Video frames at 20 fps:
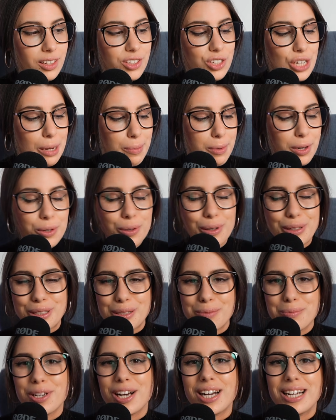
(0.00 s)
The JBL
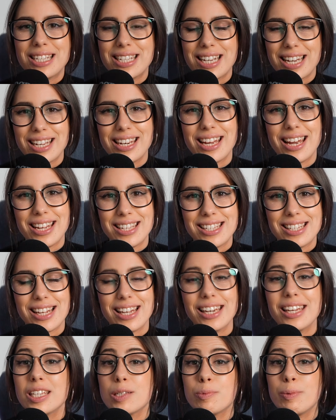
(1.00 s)
Quantum 910
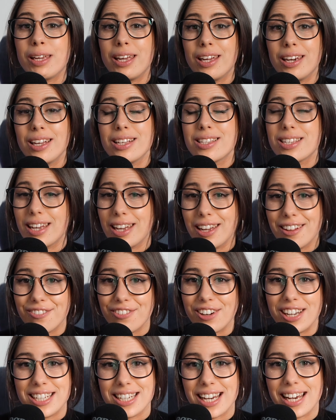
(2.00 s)
headset is beginning to hit
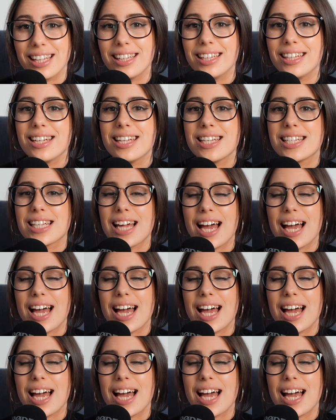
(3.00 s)
retailers,